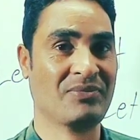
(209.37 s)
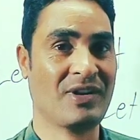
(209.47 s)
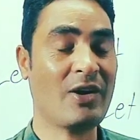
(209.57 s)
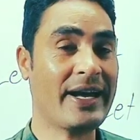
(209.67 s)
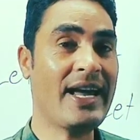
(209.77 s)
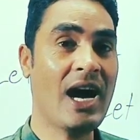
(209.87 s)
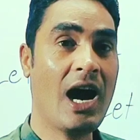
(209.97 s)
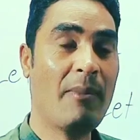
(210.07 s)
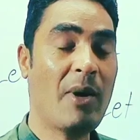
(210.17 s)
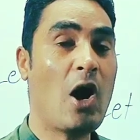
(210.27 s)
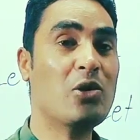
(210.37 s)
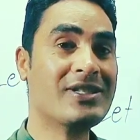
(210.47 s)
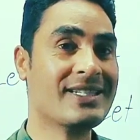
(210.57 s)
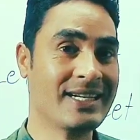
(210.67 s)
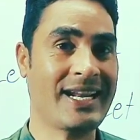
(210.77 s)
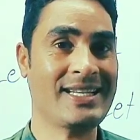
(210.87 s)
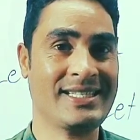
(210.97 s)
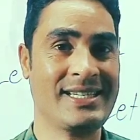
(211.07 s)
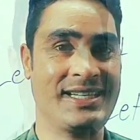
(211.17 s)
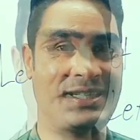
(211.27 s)
Okay, about
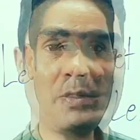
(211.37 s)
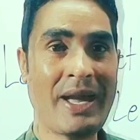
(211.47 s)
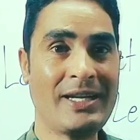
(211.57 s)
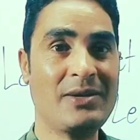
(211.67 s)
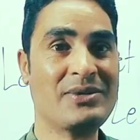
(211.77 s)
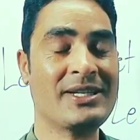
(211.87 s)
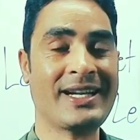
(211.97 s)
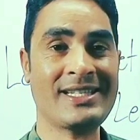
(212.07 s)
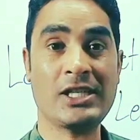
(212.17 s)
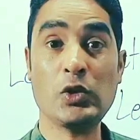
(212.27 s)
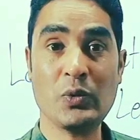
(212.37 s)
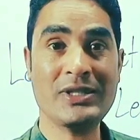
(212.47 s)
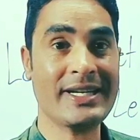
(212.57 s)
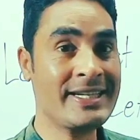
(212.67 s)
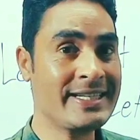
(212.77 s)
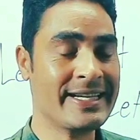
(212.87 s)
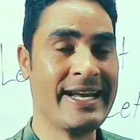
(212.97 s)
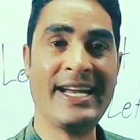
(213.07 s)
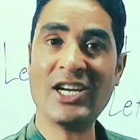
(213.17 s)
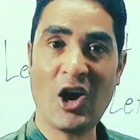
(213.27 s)
sentences, imperative sentences which
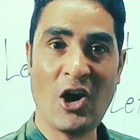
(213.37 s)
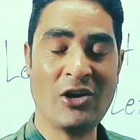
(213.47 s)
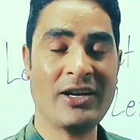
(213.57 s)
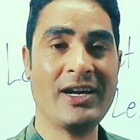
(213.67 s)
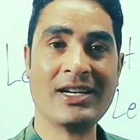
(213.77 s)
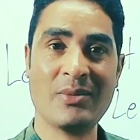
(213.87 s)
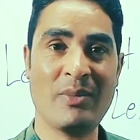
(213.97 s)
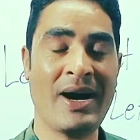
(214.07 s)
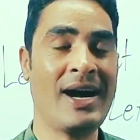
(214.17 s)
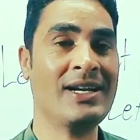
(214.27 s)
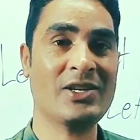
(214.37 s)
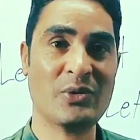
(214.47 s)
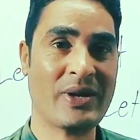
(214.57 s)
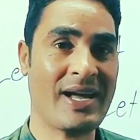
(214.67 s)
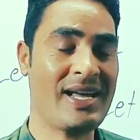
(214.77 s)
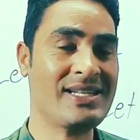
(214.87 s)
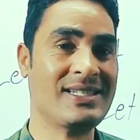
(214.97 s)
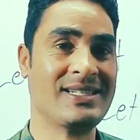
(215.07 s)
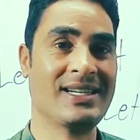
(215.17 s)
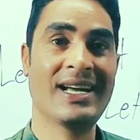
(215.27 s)
indicate order, command,
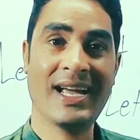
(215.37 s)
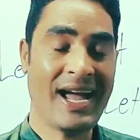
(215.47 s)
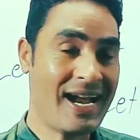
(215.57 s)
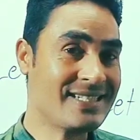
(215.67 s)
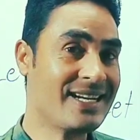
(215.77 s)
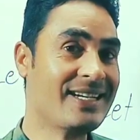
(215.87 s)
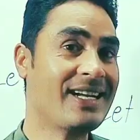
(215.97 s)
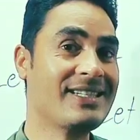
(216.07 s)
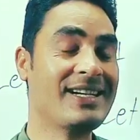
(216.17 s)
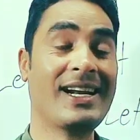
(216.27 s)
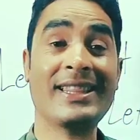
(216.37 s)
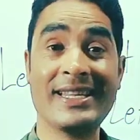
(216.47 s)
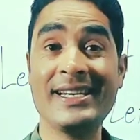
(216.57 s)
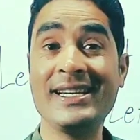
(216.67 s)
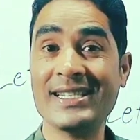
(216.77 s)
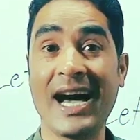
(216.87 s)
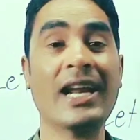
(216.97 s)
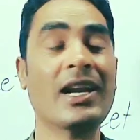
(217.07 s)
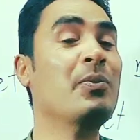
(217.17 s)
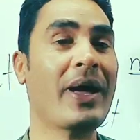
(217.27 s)
request, etc. These are
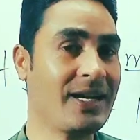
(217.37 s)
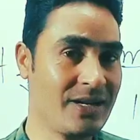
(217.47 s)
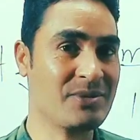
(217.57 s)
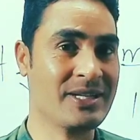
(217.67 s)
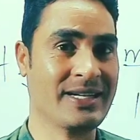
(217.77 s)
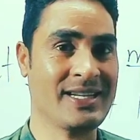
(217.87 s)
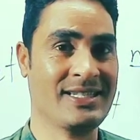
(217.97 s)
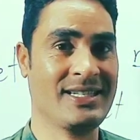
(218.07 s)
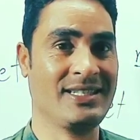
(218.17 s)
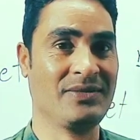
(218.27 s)
imperative sentences.